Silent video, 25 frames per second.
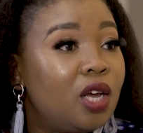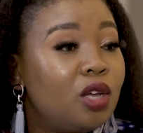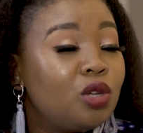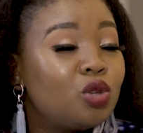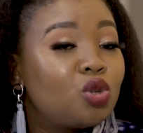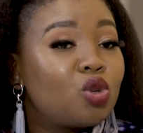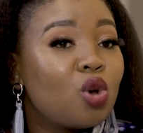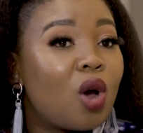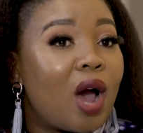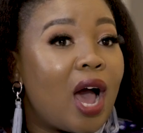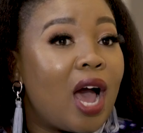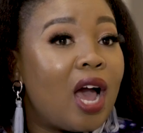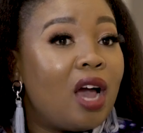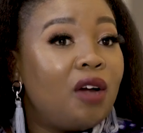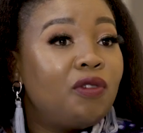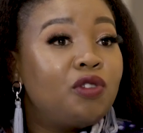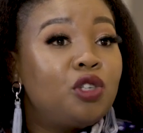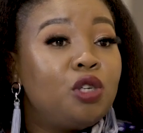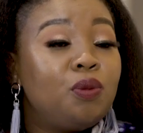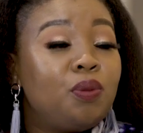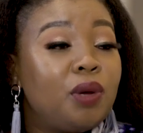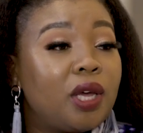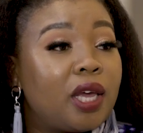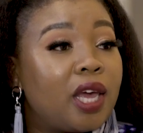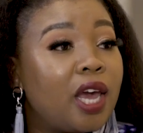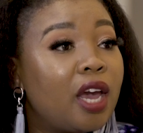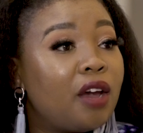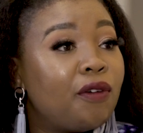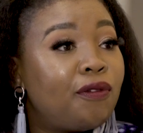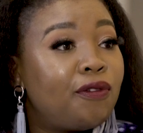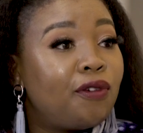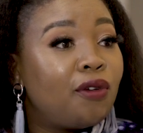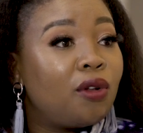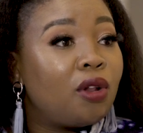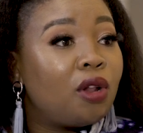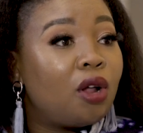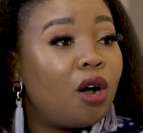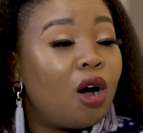So I have to be
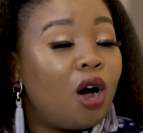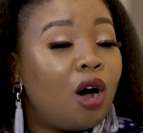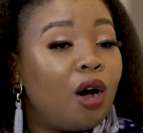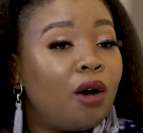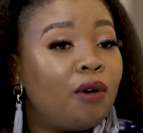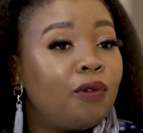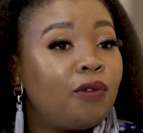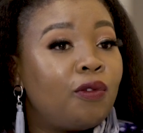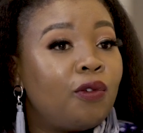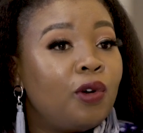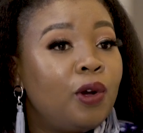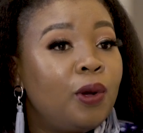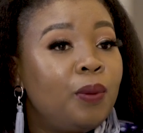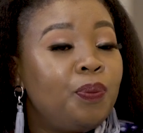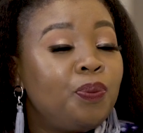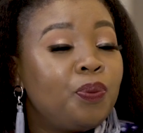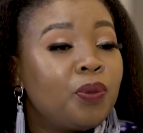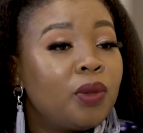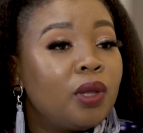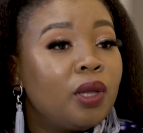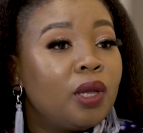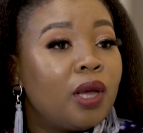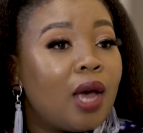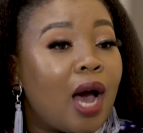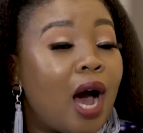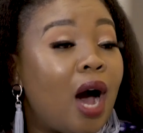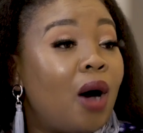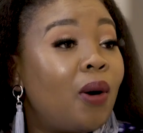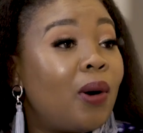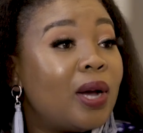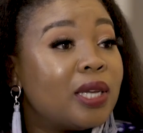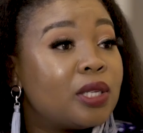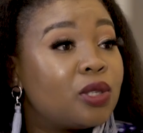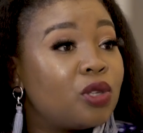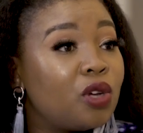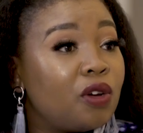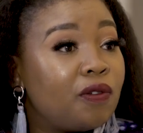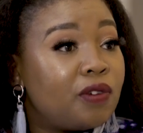careful of how I
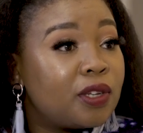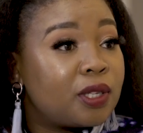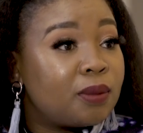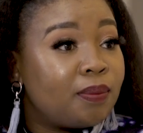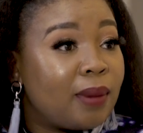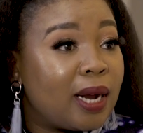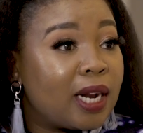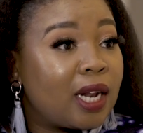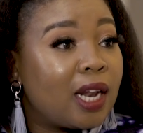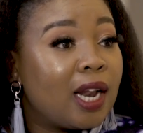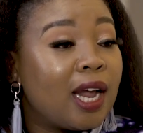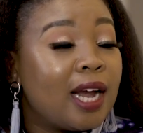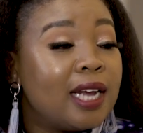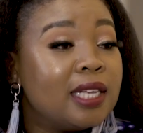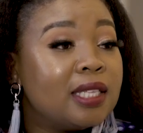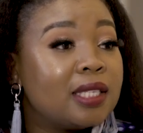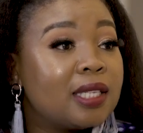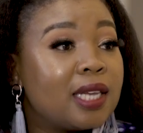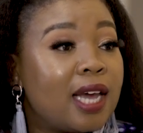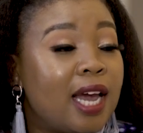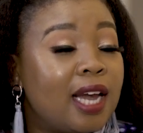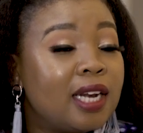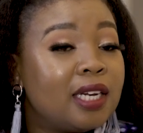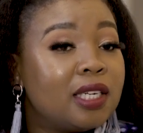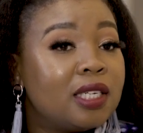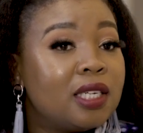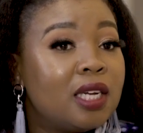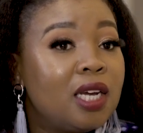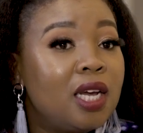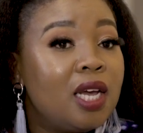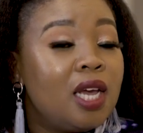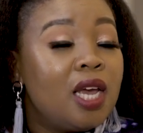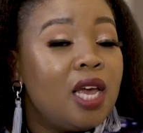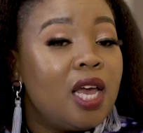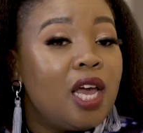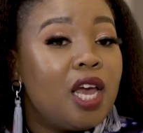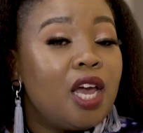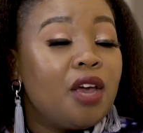service my clients. And
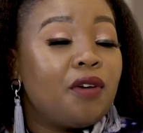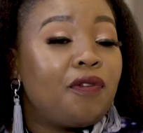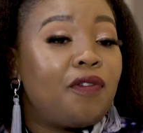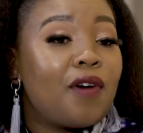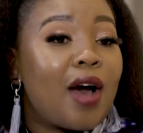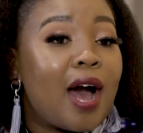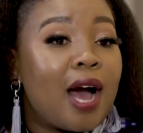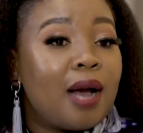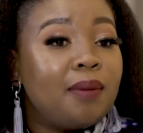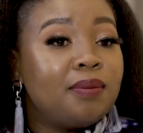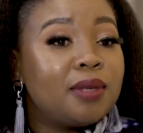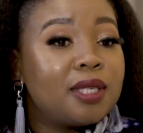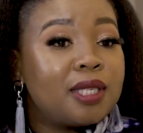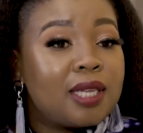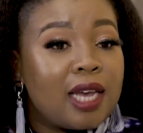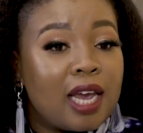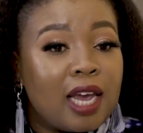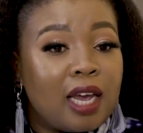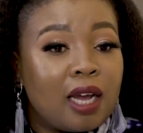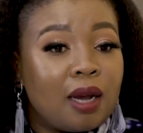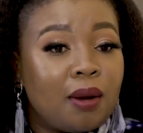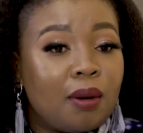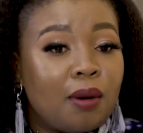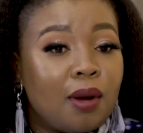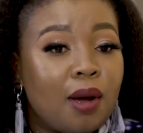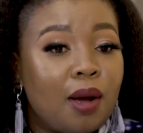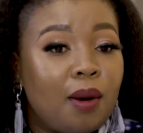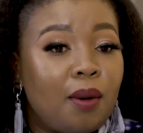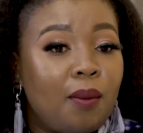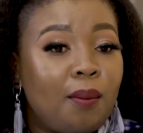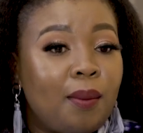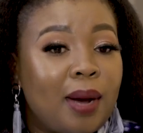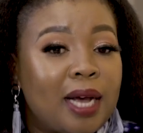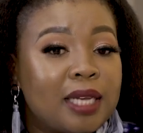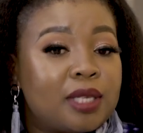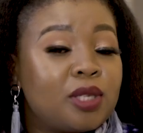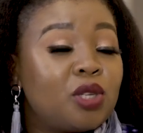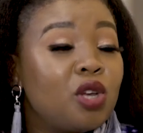if I'm saying
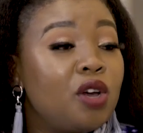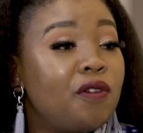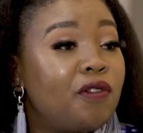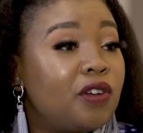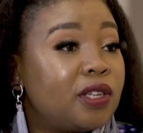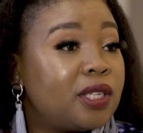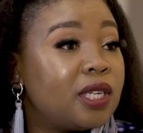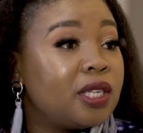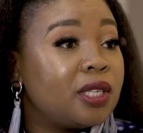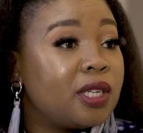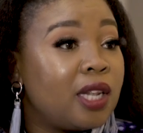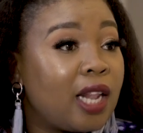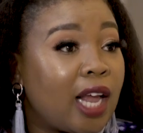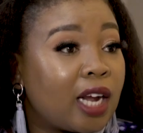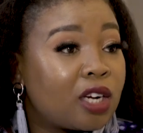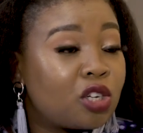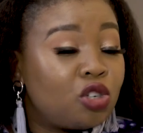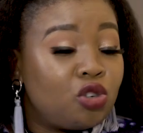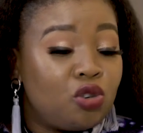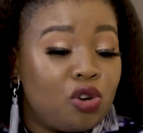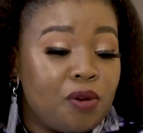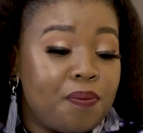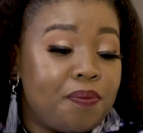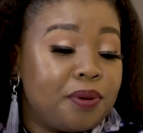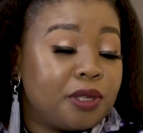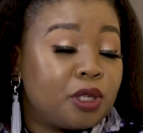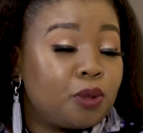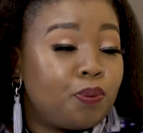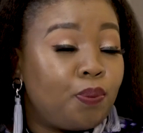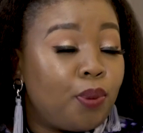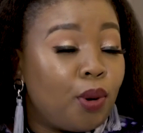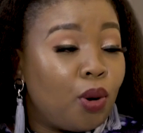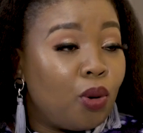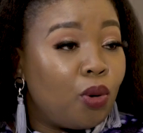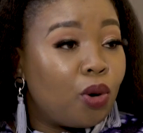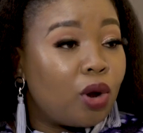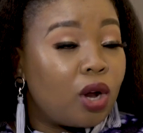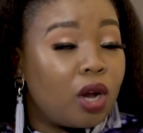my service is luxury,
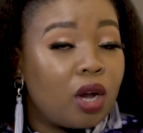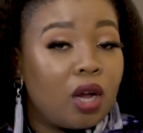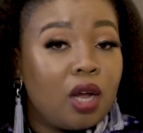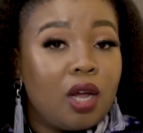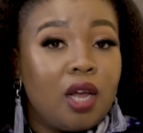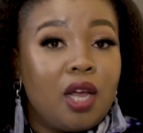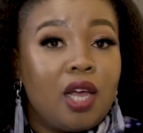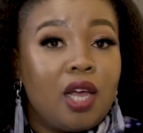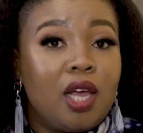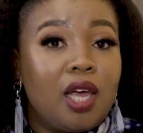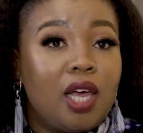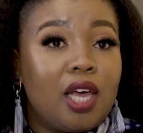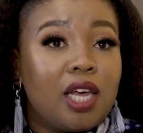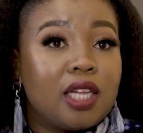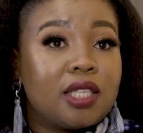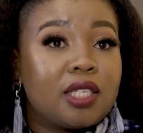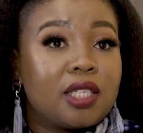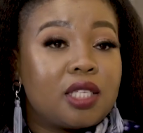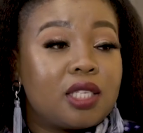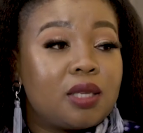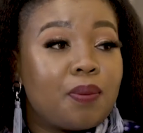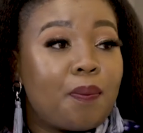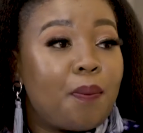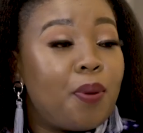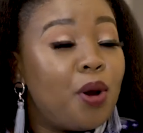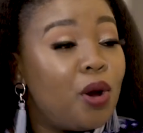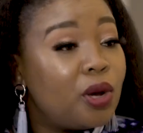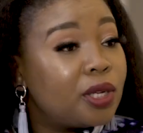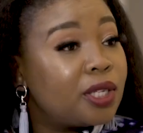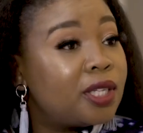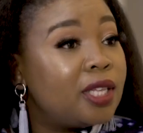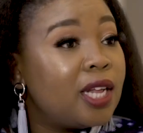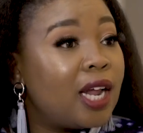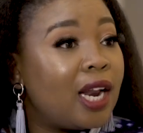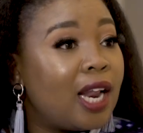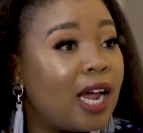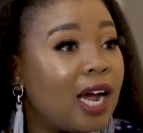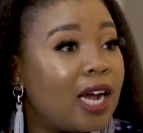bespoke, it's
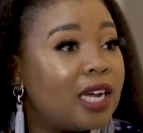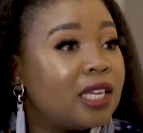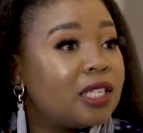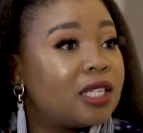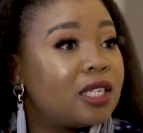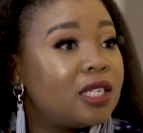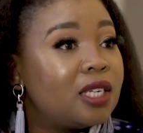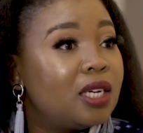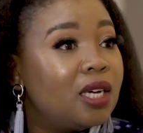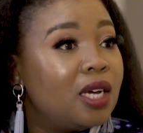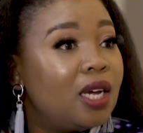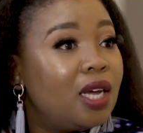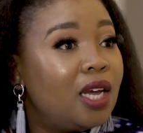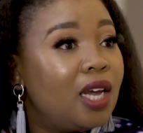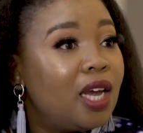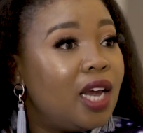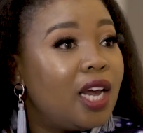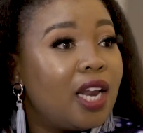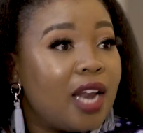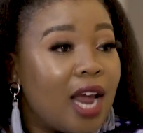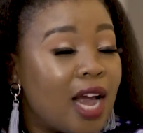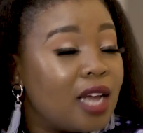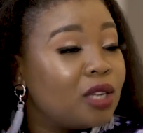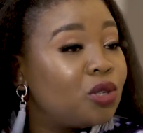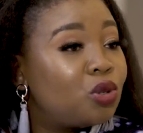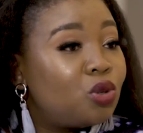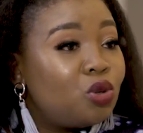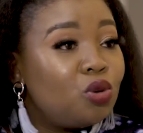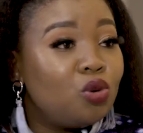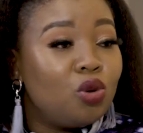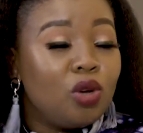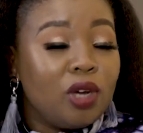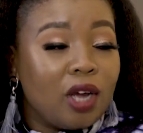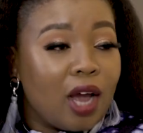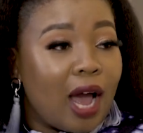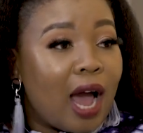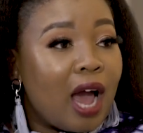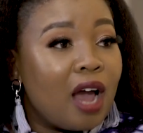personalized,
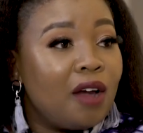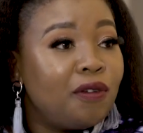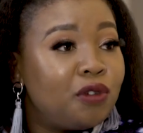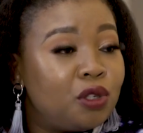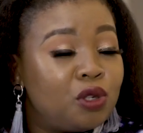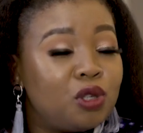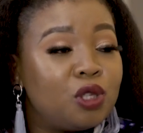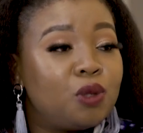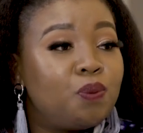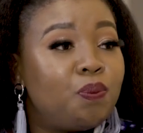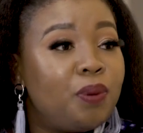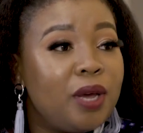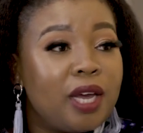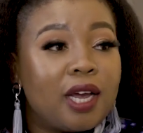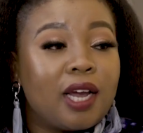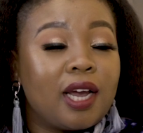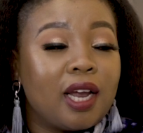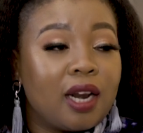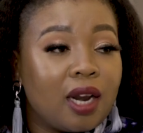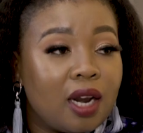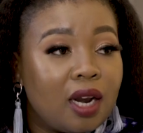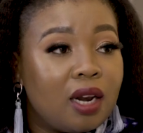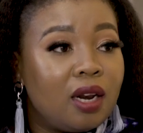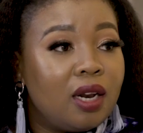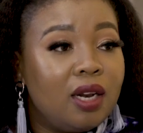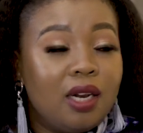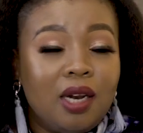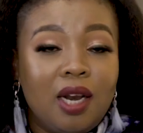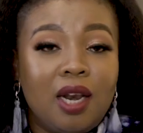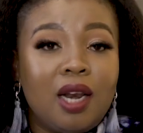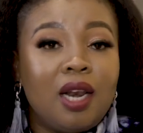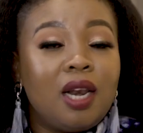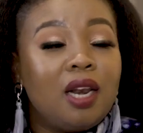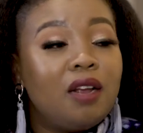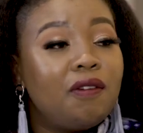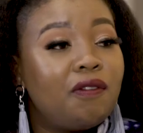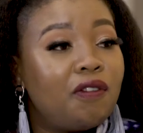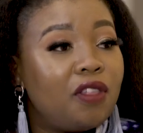I have to speak and
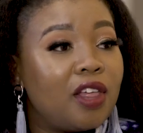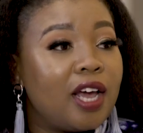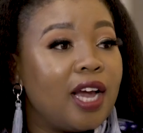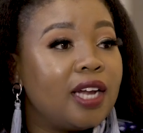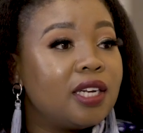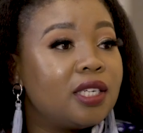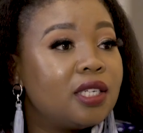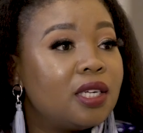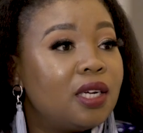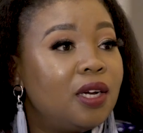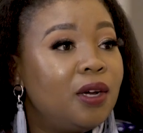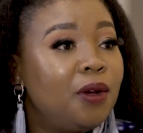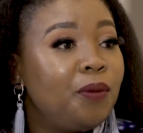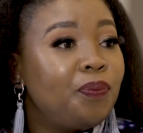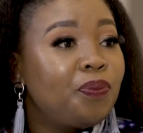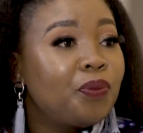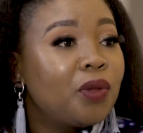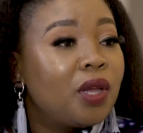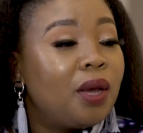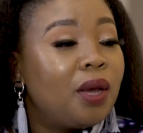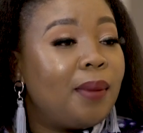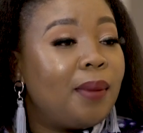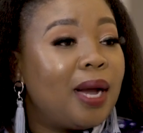live that.